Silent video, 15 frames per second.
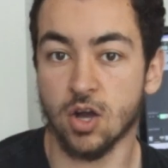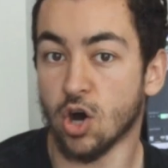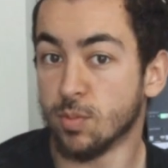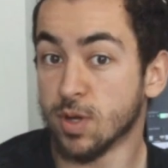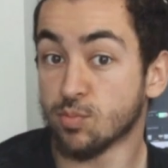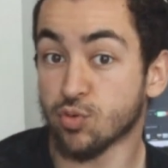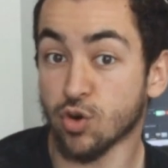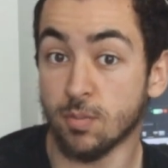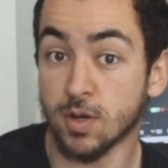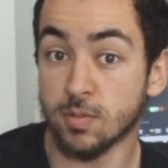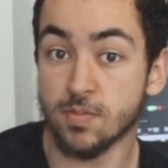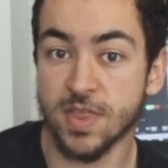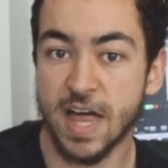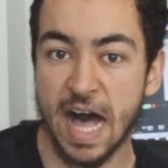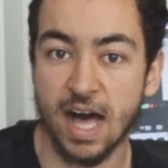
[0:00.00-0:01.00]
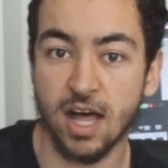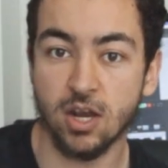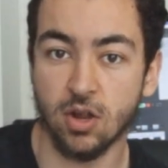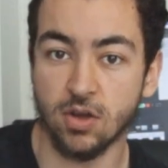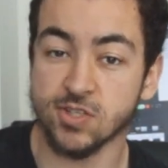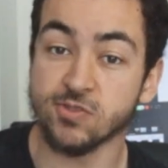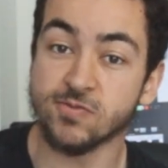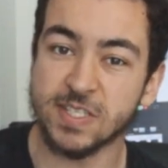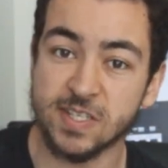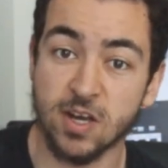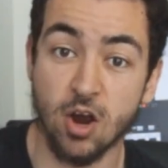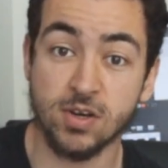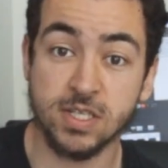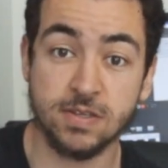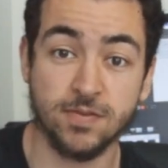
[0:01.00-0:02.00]
common problem that lots of
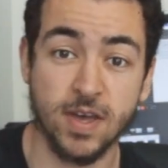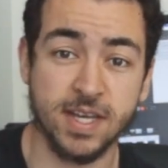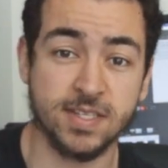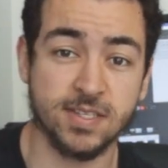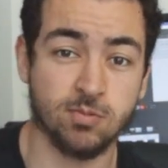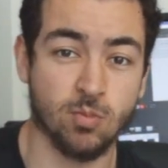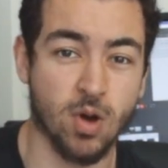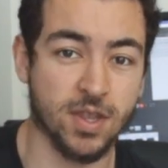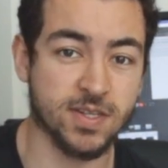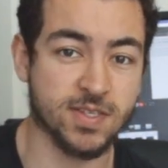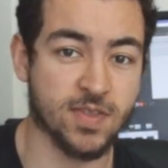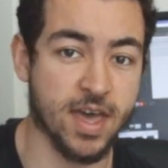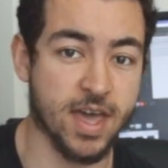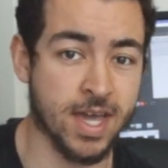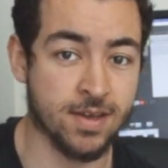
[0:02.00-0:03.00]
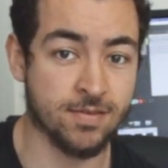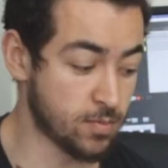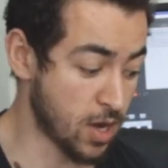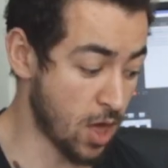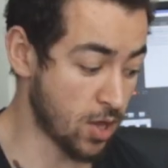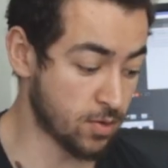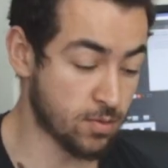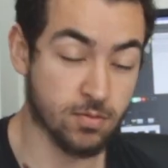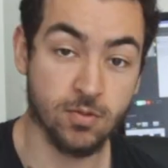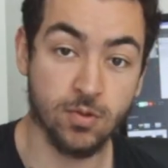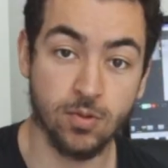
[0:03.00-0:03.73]
guitarists face once they've learnt